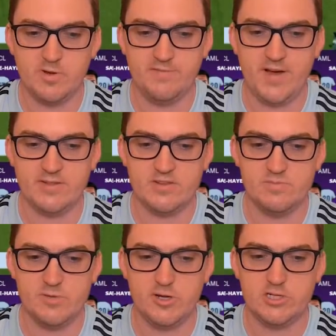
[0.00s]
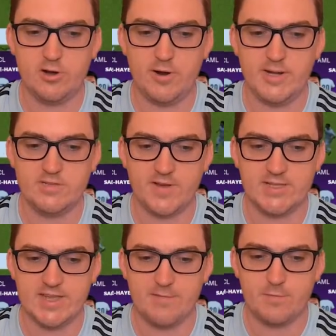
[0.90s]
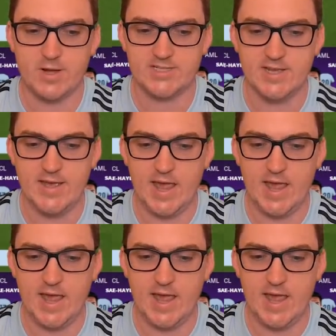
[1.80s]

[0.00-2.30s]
but Vandenberg tidies things up for us,